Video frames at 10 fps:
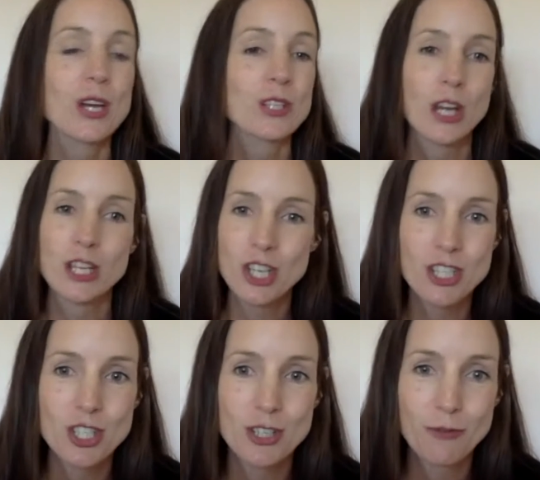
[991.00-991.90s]

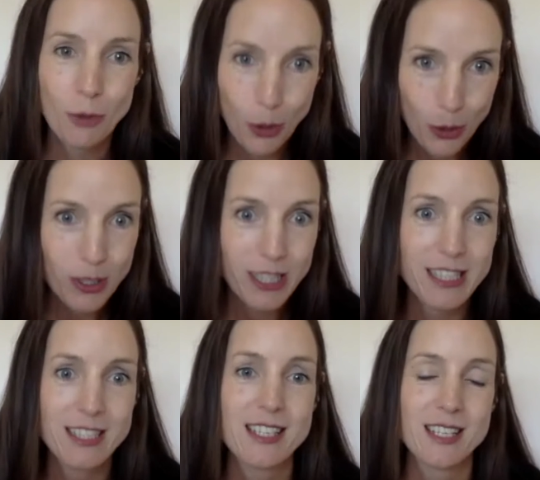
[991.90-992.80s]
digestion for all
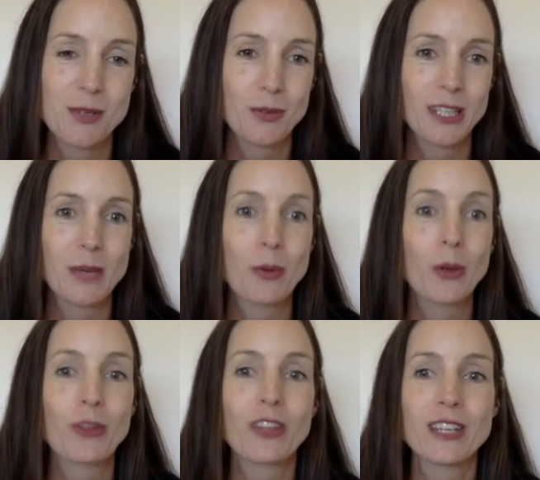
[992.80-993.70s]
kids is a really
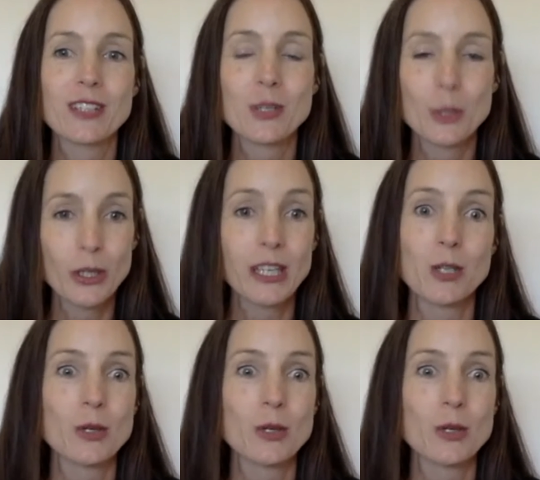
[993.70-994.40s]
important thing to look into,